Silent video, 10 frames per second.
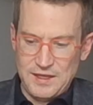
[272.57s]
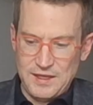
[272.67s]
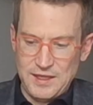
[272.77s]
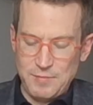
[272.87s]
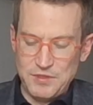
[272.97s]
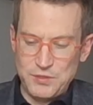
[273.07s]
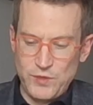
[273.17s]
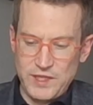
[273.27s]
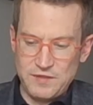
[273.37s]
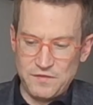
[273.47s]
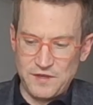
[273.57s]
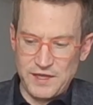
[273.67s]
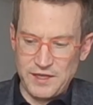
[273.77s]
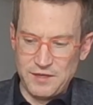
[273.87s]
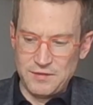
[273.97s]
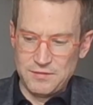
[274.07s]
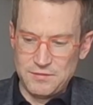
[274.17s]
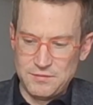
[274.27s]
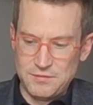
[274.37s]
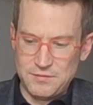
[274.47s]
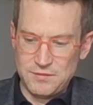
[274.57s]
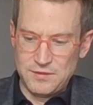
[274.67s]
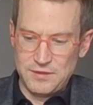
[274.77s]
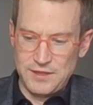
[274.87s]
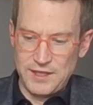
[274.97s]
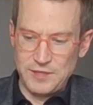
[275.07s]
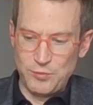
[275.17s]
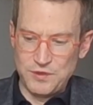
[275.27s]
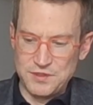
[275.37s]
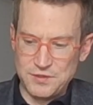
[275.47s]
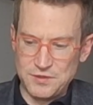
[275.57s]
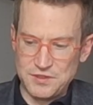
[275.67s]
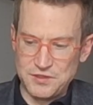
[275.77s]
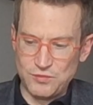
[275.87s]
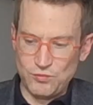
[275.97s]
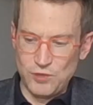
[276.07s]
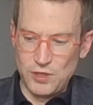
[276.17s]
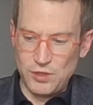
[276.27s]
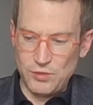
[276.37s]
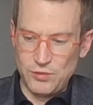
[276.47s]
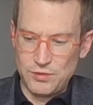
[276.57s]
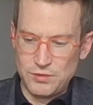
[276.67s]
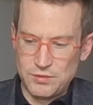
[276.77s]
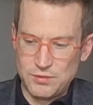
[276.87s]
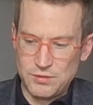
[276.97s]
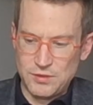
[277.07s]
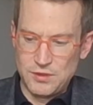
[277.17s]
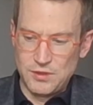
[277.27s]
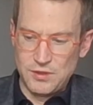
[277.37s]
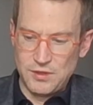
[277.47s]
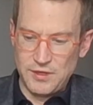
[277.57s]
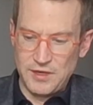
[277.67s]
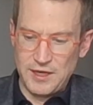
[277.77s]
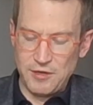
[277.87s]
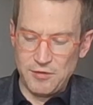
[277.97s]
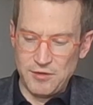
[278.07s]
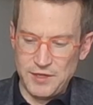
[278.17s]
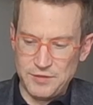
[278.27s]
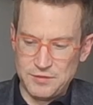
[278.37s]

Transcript: and between the fire and the prisoners is a road on higher ground.